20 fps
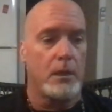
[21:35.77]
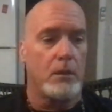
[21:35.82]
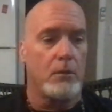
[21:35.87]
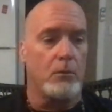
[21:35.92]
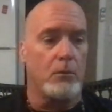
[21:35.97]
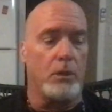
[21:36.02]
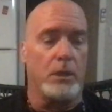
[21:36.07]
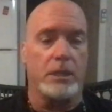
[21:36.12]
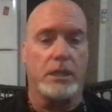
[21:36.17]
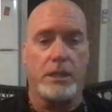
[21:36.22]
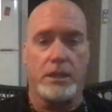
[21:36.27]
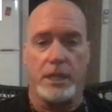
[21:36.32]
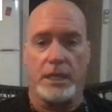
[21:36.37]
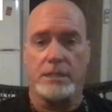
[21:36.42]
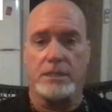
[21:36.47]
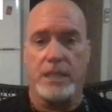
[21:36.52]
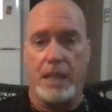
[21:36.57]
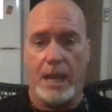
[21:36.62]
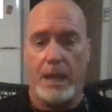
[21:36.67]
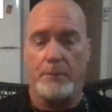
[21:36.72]
One of the things
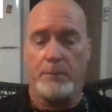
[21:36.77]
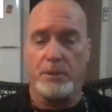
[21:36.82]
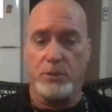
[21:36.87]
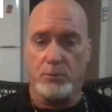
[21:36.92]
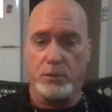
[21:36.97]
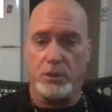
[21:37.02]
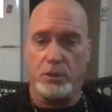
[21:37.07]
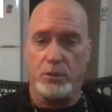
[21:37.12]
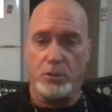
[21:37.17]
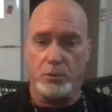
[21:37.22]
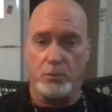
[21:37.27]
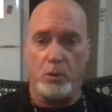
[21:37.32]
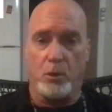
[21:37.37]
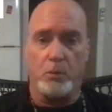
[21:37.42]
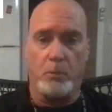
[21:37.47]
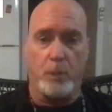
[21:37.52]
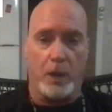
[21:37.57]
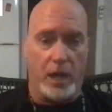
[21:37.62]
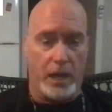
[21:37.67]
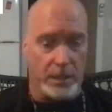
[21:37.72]
that happens when you smoke
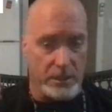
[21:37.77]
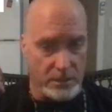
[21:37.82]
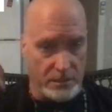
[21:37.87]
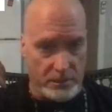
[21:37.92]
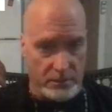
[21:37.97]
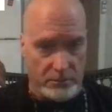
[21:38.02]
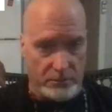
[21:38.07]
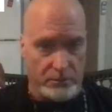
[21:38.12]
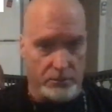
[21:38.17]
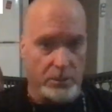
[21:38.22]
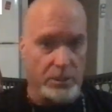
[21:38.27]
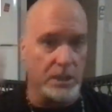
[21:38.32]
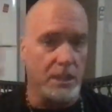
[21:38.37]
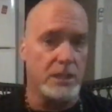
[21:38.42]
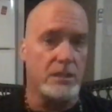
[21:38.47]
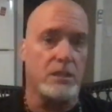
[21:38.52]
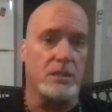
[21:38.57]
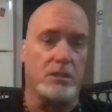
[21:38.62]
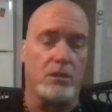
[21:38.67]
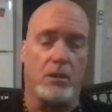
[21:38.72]
pot is it
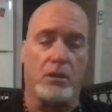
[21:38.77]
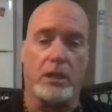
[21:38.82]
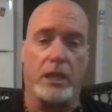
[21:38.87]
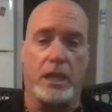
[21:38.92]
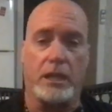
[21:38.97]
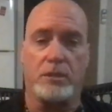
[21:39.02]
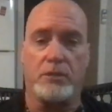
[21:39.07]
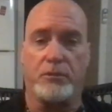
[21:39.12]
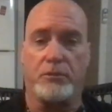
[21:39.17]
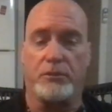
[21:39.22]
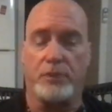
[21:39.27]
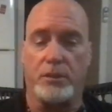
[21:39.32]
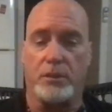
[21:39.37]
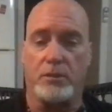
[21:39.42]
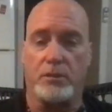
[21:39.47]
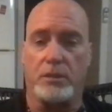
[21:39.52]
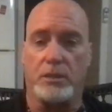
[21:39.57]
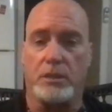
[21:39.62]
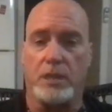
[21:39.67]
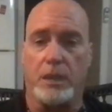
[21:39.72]
releases all kinds of
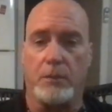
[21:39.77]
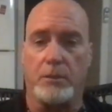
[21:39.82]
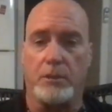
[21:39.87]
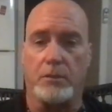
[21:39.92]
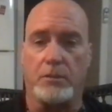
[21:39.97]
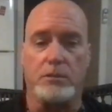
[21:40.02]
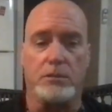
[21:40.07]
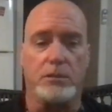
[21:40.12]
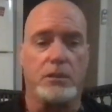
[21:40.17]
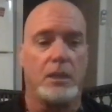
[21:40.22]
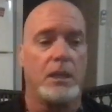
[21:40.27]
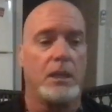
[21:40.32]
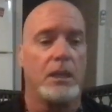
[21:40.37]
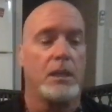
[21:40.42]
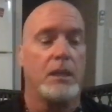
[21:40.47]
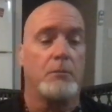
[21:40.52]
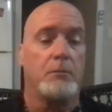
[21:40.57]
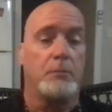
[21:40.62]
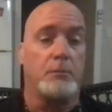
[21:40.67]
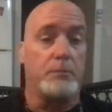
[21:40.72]
feel-good chemicals.
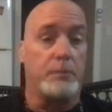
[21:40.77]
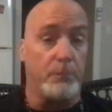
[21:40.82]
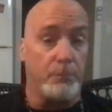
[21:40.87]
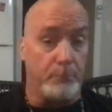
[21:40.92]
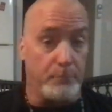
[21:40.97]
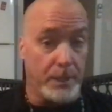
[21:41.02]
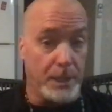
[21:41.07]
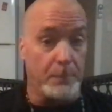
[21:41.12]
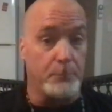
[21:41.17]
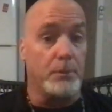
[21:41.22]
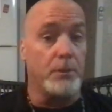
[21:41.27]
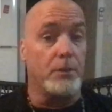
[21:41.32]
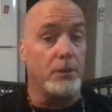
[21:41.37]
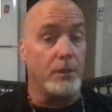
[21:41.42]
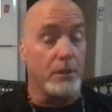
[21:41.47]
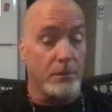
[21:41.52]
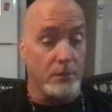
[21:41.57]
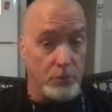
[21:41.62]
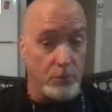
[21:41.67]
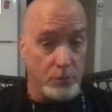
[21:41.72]

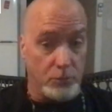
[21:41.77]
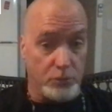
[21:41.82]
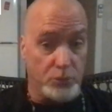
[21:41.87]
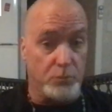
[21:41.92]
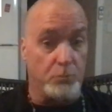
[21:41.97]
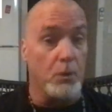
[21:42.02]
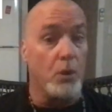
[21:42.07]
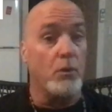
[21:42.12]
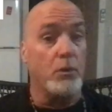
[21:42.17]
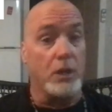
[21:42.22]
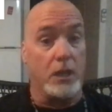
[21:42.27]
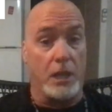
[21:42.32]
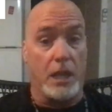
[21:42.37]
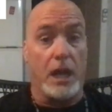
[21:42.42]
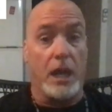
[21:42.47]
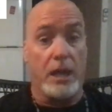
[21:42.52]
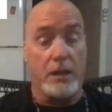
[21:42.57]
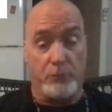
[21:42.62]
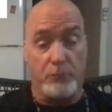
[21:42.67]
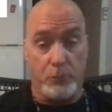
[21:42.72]
People who smoke a
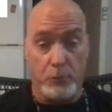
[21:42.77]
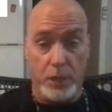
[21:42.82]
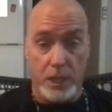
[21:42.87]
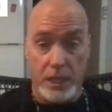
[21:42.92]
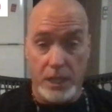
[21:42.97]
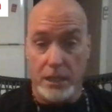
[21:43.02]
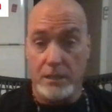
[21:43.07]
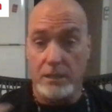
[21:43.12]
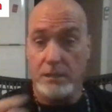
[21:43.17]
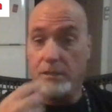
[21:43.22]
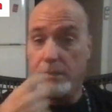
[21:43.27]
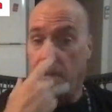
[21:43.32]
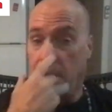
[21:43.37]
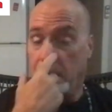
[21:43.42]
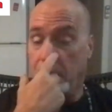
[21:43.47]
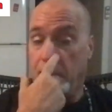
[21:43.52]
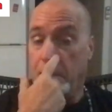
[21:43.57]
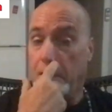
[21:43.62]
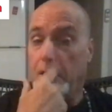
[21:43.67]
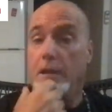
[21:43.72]
lot of weed
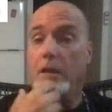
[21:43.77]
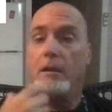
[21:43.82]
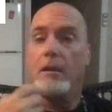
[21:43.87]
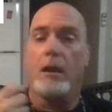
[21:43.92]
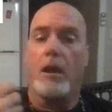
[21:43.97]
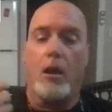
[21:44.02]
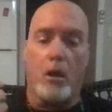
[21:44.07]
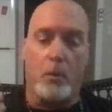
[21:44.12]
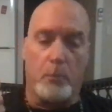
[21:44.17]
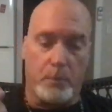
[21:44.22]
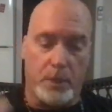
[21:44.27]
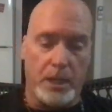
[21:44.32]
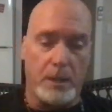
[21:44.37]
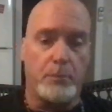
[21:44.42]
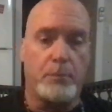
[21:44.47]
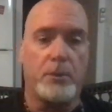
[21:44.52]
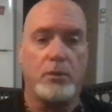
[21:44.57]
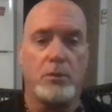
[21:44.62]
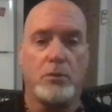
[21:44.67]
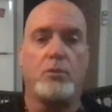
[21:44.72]
are
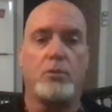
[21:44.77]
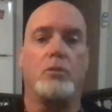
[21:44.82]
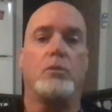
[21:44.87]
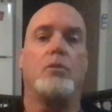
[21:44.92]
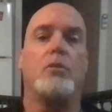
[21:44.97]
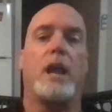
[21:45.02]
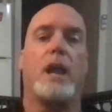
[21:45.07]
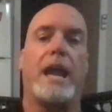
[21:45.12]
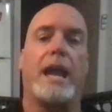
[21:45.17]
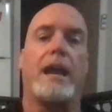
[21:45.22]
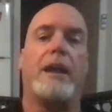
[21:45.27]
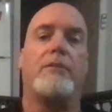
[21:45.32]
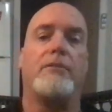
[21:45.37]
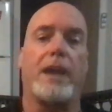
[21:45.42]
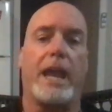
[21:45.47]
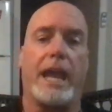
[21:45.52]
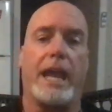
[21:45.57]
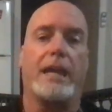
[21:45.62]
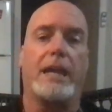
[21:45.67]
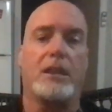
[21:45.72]
people who have
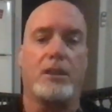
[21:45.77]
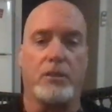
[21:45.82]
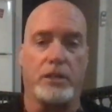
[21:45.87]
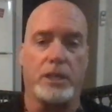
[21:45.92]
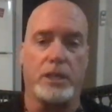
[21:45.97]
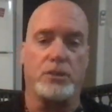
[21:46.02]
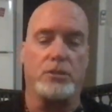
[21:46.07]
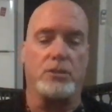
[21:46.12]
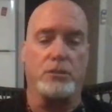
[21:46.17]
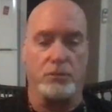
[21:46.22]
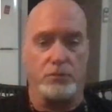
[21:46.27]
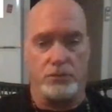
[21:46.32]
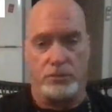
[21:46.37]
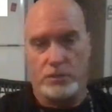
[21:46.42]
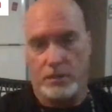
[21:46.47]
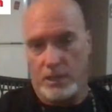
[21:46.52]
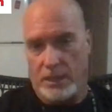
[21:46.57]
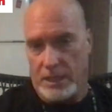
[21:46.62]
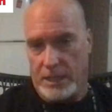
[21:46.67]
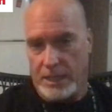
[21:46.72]
anger issues.
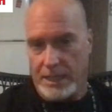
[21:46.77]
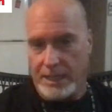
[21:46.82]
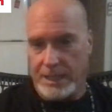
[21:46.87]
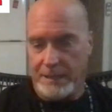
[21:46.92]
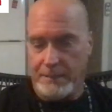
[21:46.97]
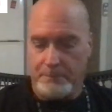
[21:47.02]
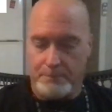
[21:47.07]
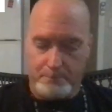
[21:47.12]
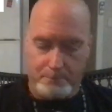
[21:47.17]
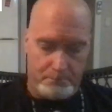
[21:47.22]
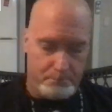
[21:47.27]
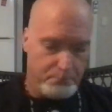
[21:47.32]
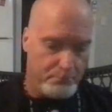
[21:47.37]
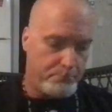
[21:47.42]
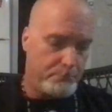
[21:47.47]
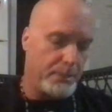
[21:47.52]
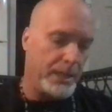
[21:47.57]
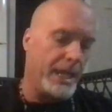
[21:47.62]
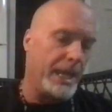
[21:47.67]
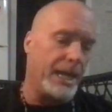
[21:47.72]

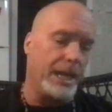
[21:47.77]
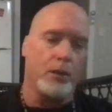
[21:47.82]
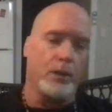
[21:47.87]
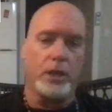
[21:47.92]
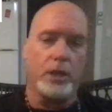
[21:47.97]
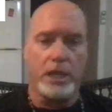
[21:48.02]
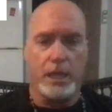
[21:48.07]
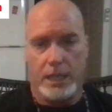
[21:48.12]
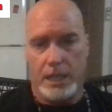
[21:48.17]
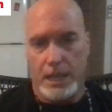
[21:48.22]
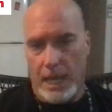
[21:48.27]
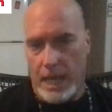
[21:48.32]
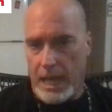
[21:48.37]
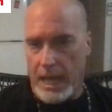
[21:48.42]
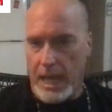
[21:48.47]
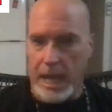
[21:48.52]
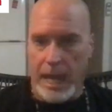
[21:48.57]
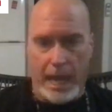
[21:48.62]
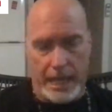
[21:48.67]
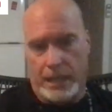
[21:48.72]
Period.
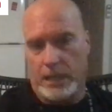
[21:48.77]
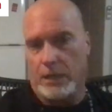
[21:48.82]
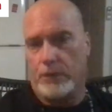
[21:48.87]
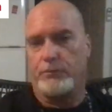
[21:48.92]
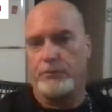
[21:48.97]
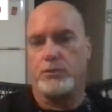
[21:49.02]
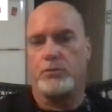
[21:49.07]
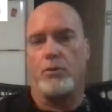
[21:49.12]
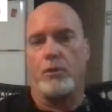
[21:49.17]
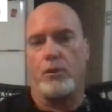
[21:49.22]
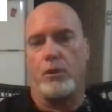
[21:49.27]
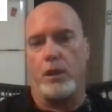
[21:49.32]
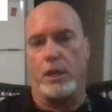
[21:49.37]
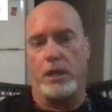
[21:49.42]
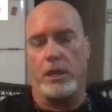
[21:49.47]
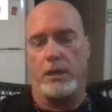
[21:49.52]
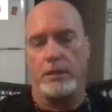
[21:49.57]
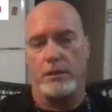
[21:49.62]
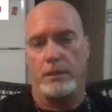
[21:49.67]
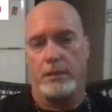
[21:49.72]
End of story.
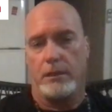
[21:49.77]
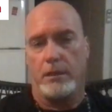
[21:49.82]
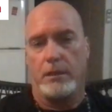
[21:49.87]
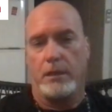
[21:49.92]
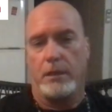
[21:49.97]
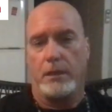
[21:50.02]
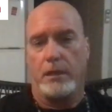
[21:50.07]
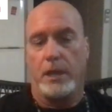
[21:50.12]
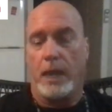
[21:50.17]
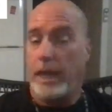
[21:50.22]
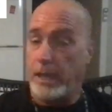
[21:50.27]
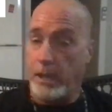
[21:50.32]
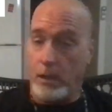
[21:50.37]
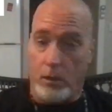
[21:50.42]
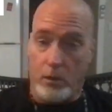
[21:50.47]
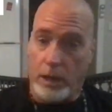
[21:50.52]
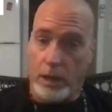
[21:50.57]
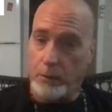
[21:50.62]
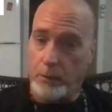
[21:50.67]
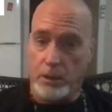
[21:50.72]
I
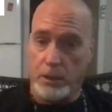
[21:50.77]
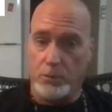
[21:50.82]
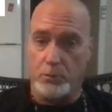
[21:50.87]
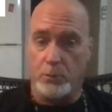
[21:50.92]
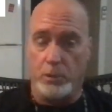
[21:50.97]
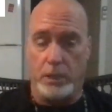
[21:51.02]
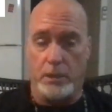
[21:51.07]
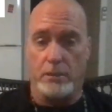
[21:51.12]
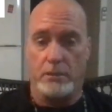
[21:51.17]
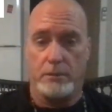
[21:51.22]
know I was one.